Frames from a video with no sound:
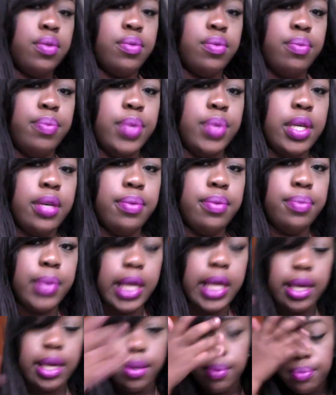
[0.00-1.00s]
But
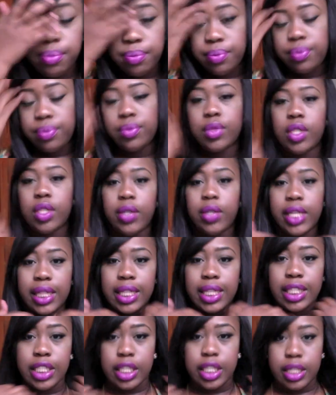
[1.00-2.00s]
yeah, you get the
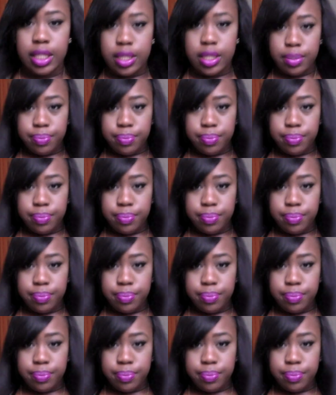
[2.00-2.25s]
gist.